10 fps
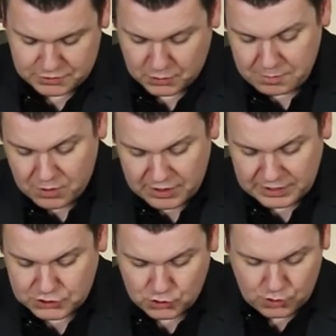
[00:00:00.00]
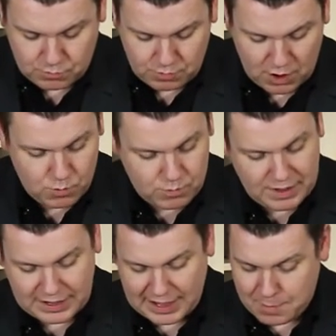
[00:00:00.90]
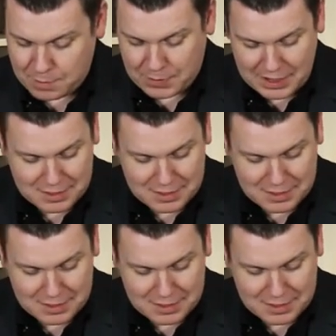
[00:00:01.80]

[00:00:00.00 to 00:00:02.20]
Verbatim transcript: So I'm not really sure how it came to be